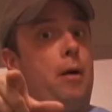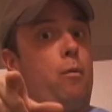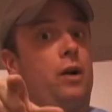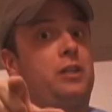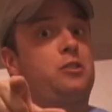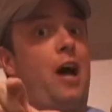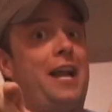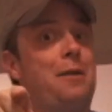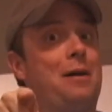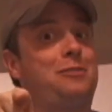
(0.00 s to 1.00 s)
But we're
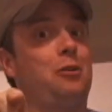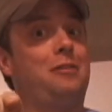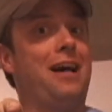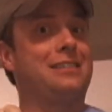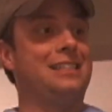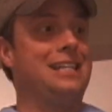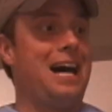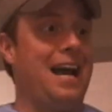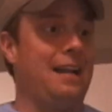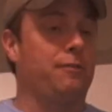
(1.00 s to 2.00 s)
excited about
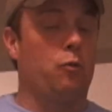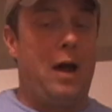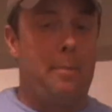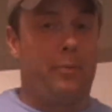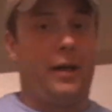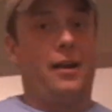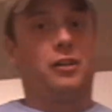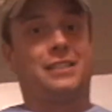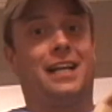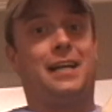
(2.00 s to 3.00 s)
2009 if the right
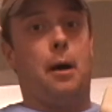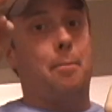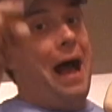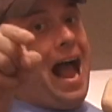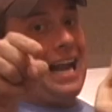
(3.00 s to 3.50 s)
players can come